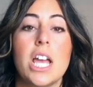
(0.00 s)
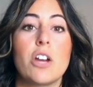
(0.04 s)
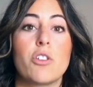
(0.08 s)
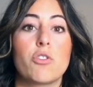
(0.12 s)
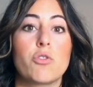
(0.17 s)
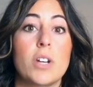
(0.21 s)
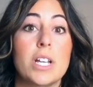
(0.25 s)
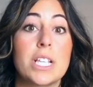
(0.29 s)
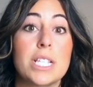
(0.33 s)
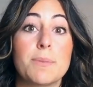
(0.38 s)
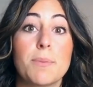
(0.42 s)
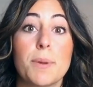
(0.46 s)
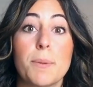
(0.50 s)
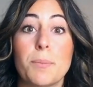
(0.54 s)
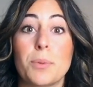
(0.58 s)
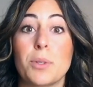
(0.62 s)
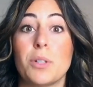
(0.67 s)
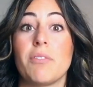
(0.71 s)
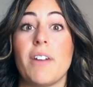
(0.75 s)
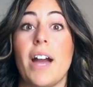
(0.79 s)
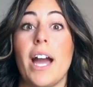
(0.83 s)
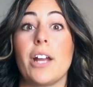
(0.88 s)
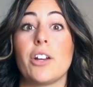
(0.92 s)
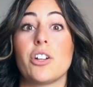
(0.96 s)
Respite
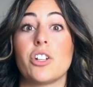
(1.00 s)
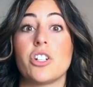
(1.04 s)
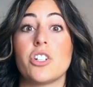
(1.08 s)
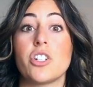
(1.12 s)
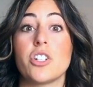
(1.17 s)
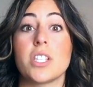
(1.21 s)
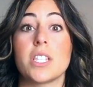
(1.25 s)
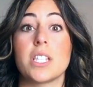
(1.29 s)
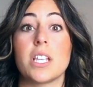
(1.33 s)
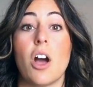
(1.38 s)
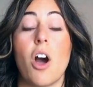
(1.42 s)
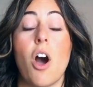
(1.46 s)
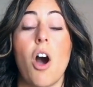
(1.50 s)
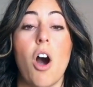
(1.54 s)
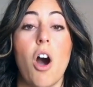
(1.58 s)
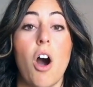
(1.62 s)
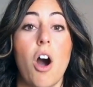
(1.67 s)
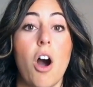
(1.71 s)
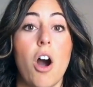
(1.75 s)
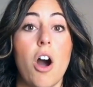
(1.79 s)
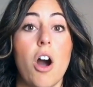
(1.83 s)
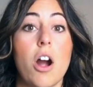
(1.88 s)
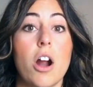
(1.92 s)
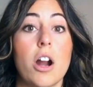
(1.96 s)
providers
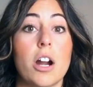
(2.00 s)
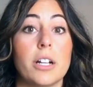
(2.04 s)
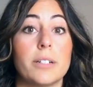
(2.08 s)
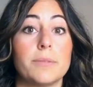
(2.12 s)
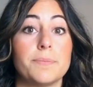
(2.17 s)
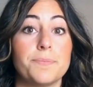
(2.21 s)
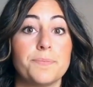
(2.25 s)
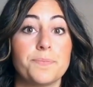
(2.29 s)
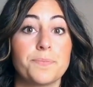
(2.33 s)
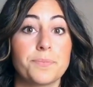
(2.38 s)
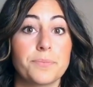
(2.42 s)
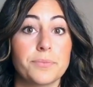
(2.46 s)
are